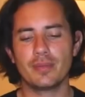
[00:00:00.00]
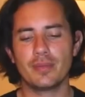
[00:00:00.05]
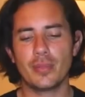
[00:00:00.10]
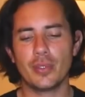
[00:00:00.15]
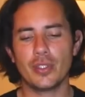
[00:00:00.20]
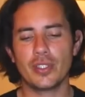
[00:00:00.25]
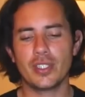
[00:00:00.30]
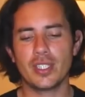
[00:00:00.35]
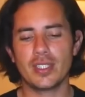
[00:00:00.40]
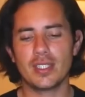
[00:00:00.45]

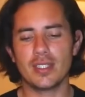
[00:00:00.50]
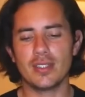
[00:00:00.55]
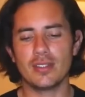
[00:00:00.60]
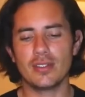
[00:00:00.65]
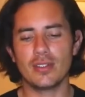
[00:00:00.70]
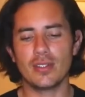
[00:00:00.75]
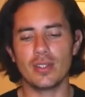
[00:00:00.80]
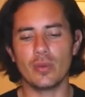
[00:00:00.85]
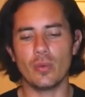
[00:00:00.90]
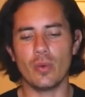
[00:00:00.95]
put it
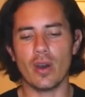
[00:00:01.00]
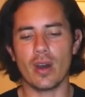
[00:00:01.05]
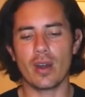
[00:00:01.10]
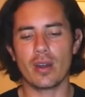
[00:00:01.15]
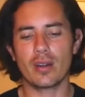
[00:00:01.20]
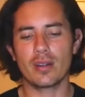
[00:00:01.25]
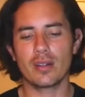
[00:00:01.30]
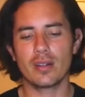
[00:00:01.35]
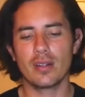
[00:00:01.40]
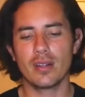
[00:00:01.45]
into the
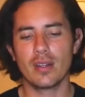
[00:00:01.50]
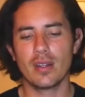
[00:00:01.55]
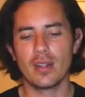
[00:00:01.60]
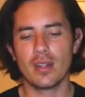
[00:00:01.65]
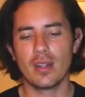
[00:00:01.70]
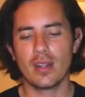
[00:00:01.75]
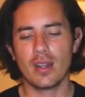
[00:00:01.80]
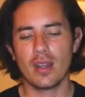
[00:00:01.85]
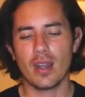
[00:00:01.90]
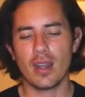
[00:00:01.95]
water
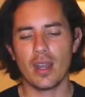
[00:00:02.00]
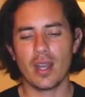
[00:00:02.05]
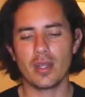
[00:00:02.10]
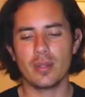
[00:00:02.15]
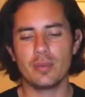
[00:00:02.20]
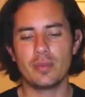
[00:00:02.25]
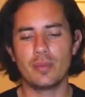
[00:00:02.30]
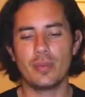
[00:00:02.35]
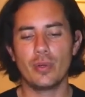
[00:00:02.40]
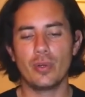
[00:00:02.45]

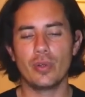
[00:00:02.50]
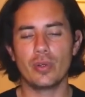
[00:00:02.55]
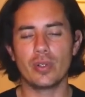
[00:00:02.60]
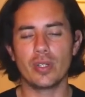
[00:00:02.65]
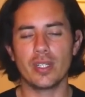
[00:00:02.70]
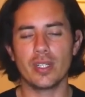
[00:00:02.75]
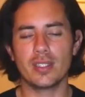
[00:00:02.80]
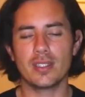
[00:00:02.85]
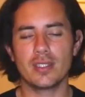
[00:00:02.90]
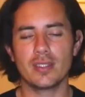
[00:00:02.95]
and
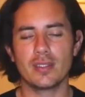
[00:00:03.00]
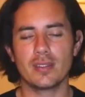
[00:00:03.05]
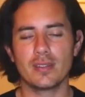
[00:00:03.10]
pour it